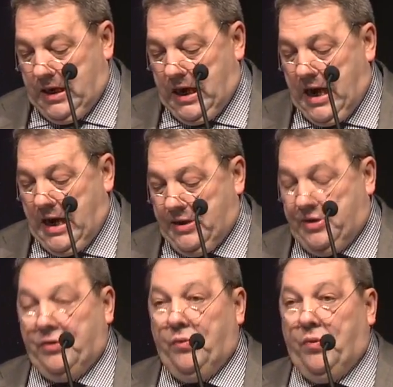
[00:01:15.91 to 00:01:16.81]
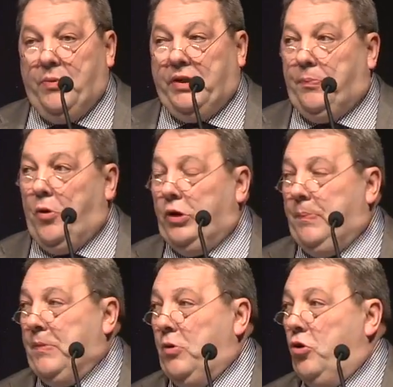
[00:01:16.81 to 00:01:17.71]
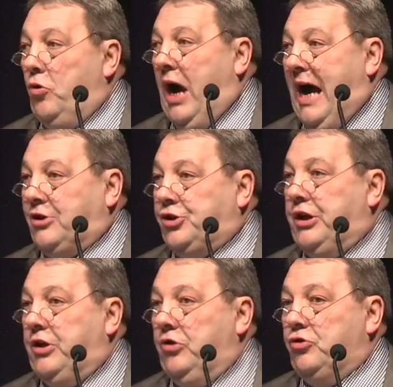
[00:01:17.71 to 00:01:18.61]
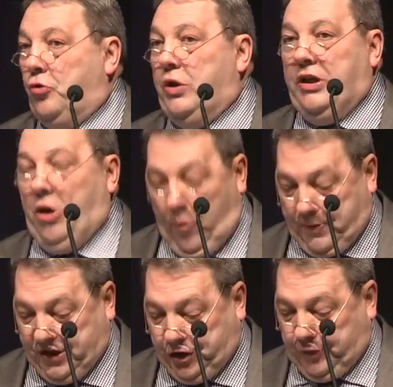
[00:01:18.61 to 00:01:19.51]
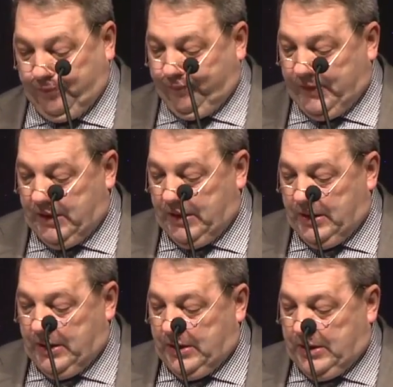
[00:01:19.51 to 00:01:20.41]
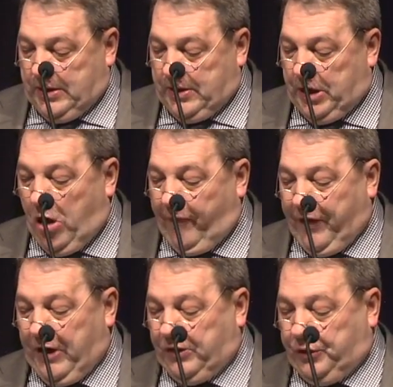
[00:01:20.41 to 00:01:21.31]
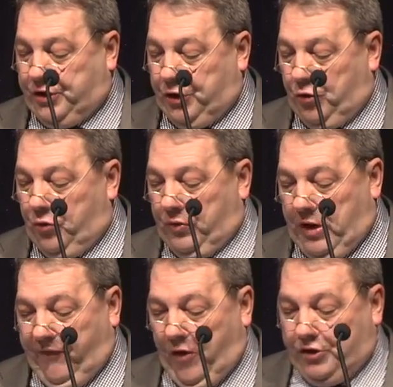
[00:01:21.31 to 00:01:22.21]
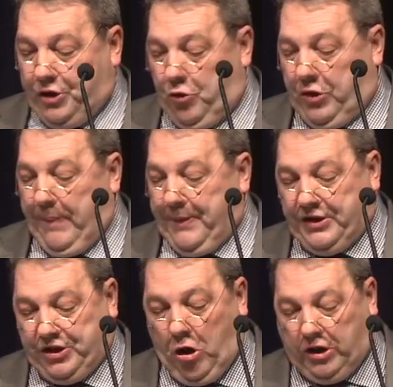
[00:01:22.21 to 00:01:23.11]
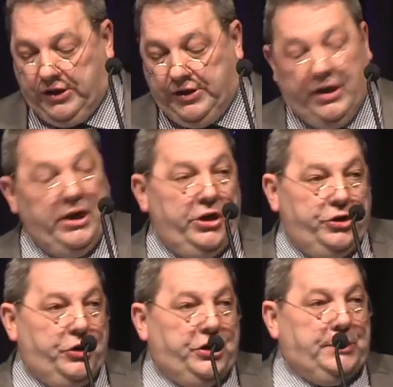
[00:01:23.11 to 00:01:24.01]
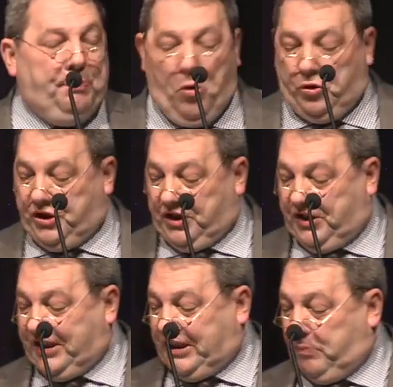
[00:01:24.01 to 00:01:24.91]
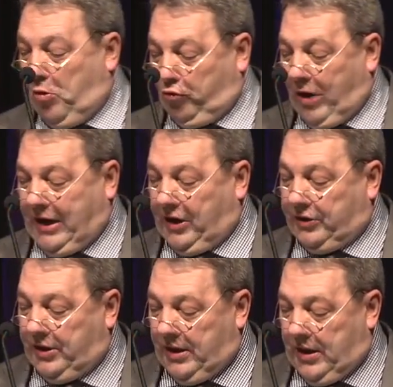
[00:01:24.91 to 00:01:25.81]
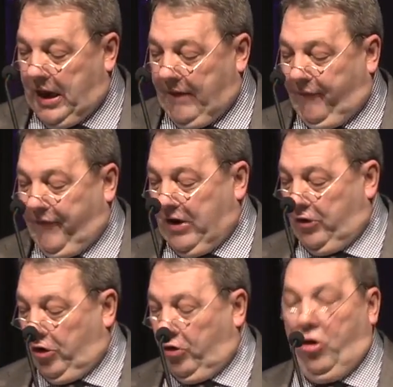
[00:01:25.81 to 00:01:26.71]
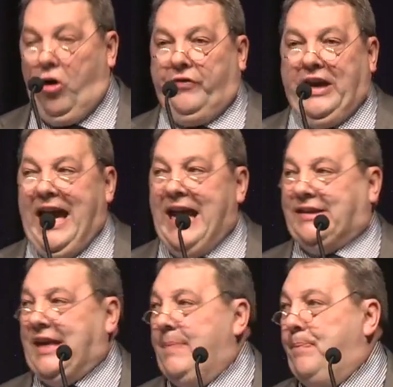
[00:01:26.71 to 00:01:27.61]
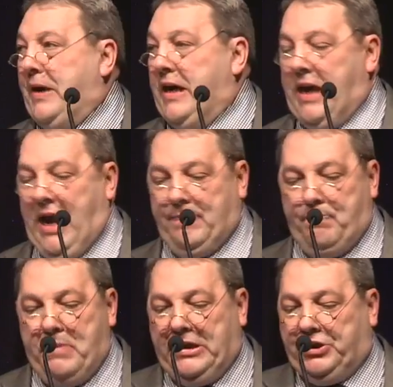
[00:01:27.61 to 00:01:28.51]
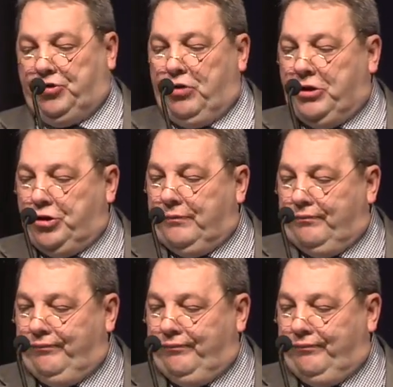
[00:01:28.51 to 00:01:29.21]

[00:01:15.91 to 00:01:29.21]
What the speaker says: And we were the only people who were actually doing the opposition. Now it falls to UKIP in Scotland to expose the dismal record and failure of the SNP administration.